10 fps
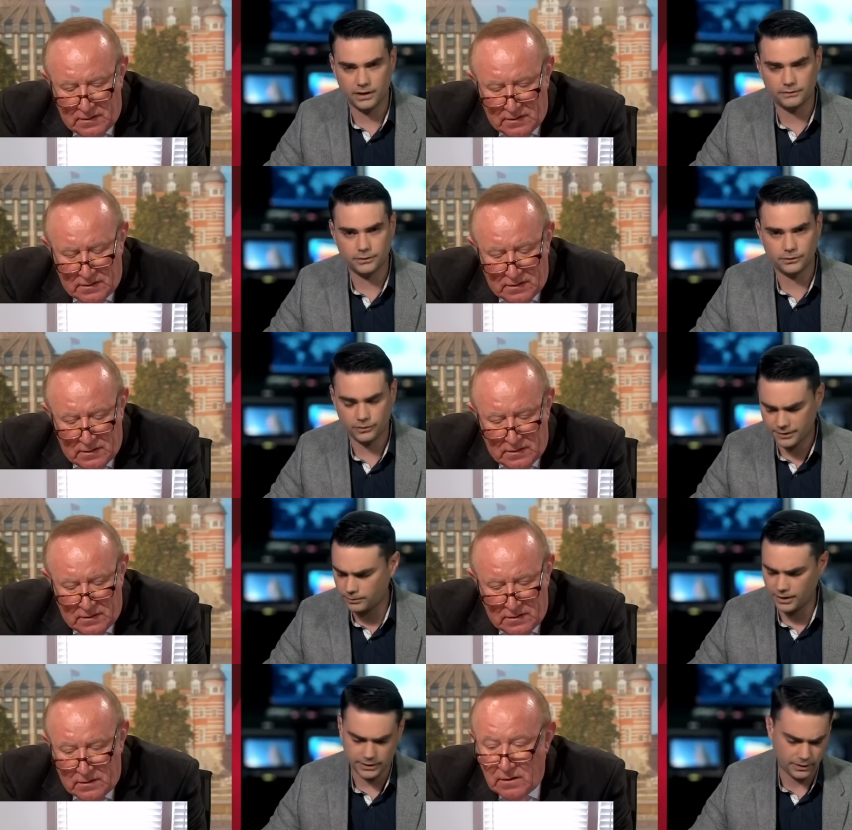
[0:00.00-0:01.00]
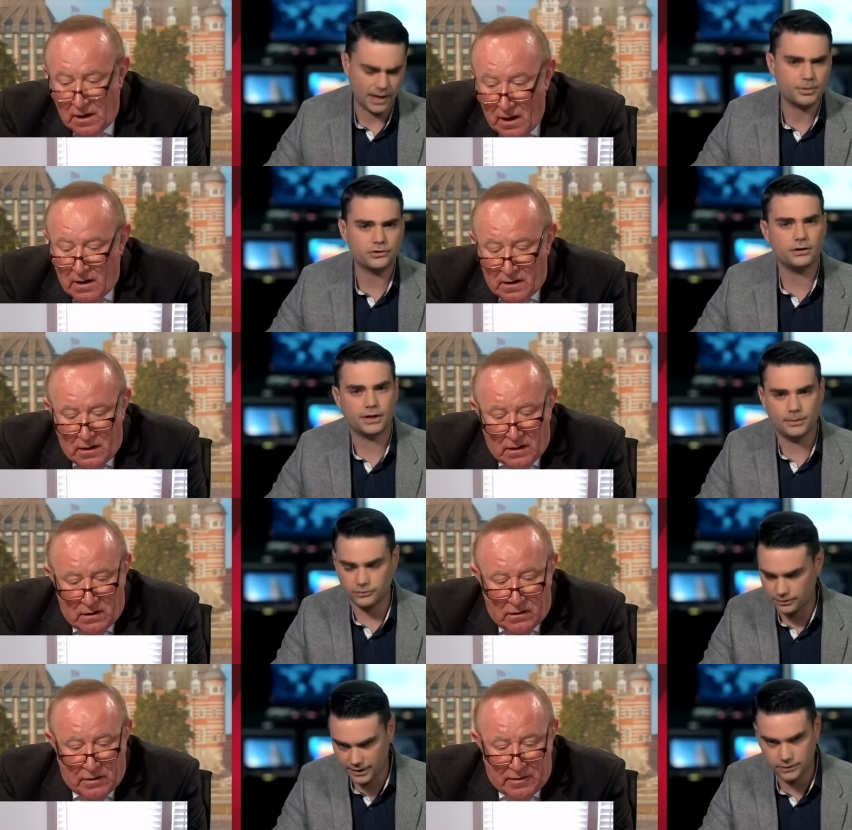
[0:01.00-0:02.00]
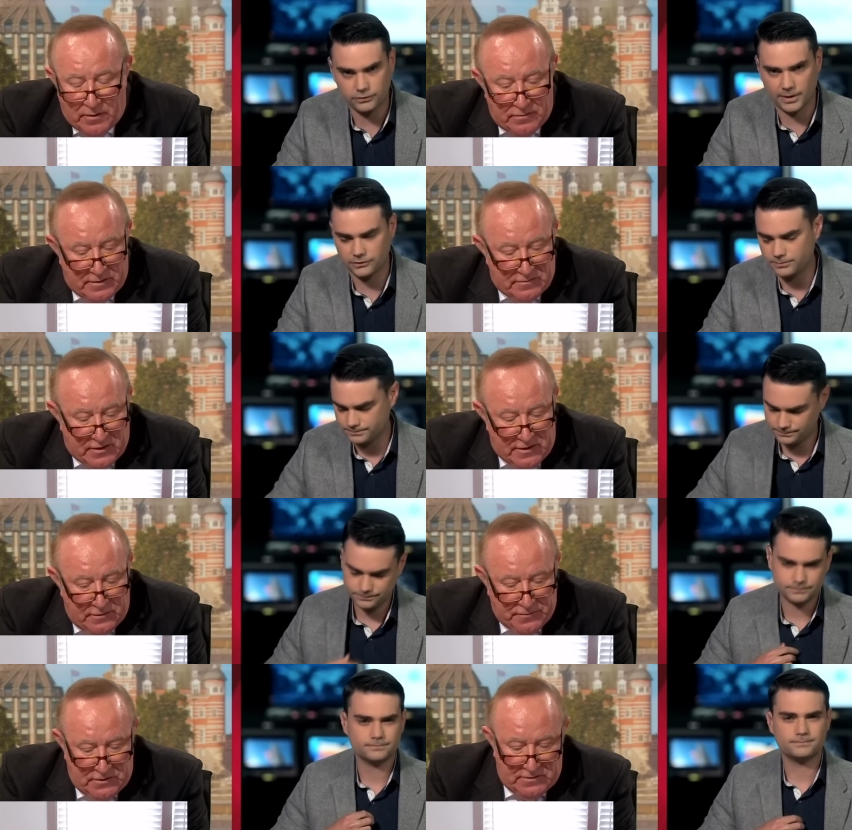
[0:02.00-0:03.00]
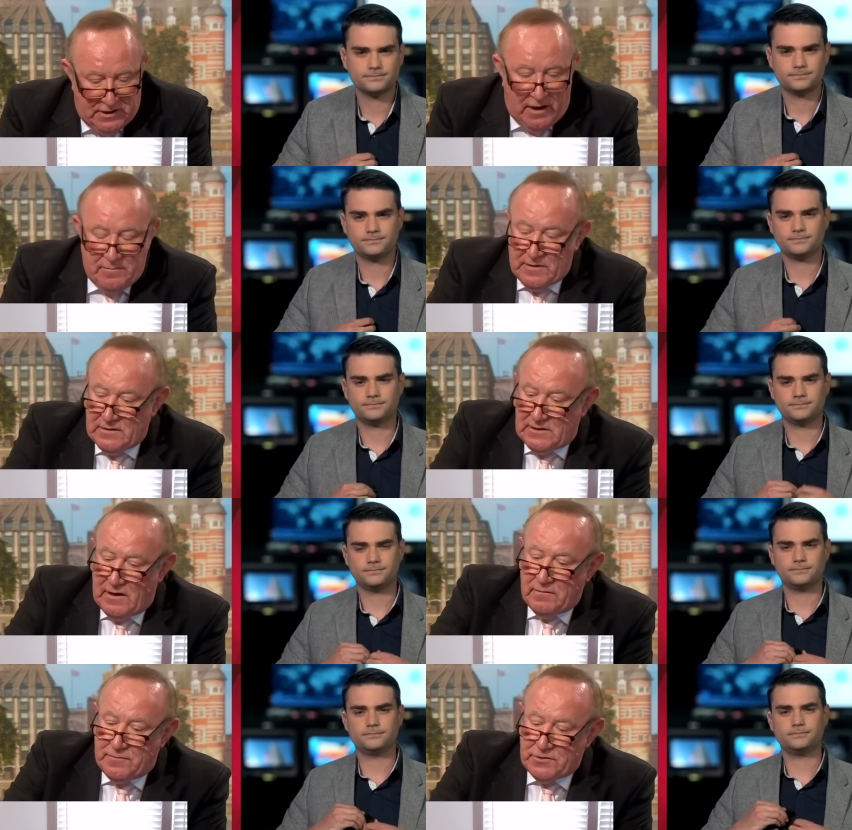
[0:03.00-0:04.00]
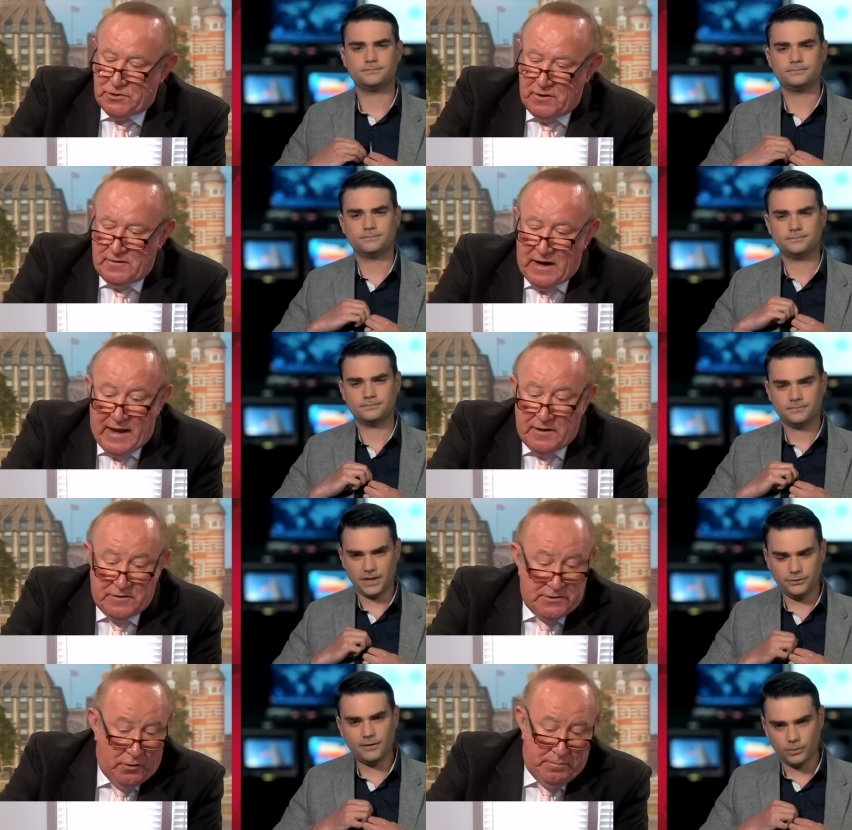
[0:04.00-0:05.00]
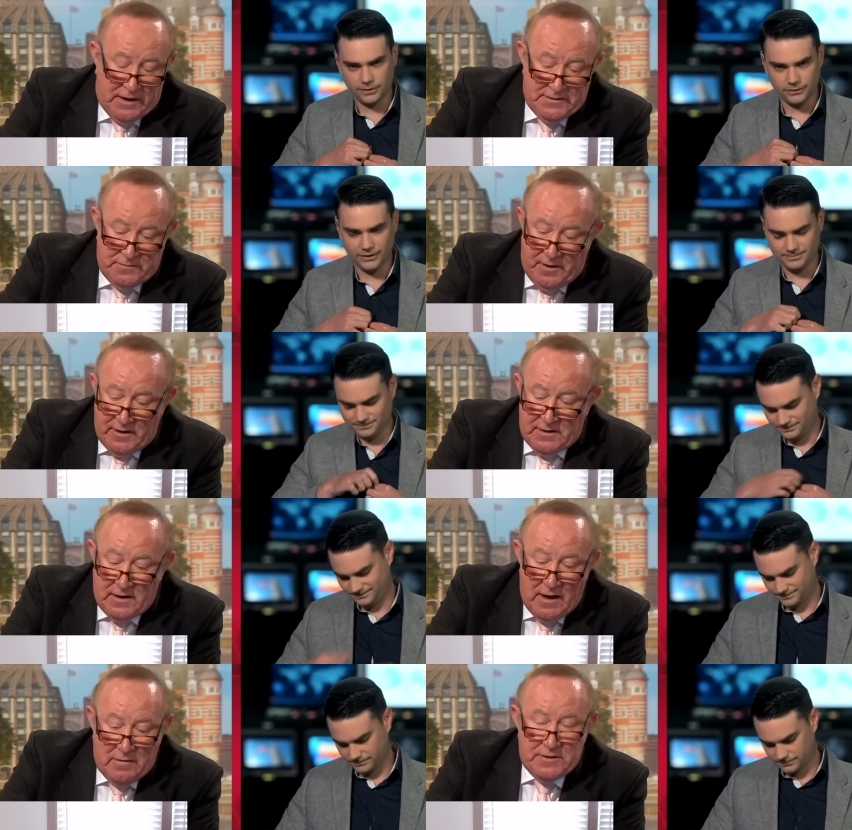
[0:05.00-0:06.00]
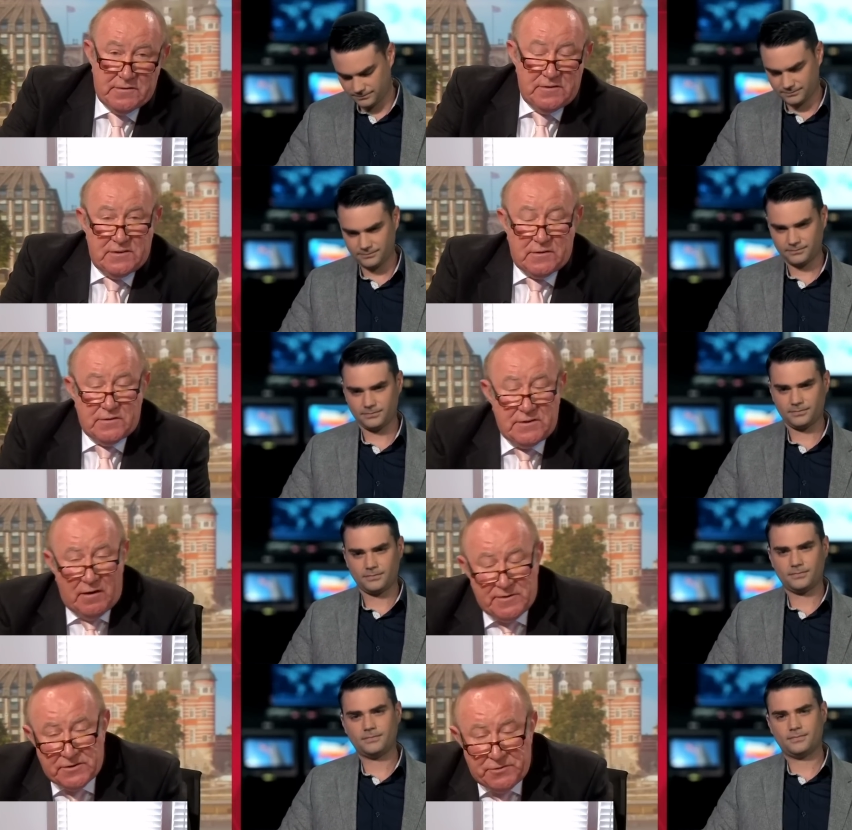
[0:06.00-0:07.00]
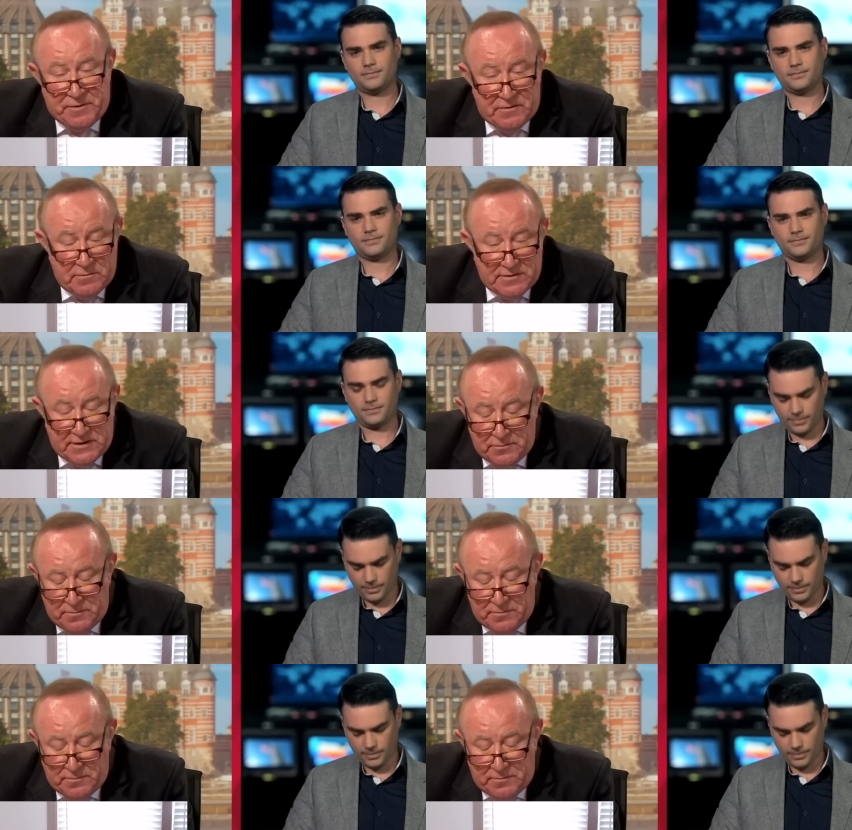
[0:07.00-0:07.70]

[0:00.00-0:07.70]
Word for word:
Speaker 1: an interviewer. So I think we're done here. I appreciate your time. All so right. well,
Speaker 2: so uh, thank you for your time and uh, for showing that anger is not part of American political discourse. Now, Mr. Shapiro, we'll say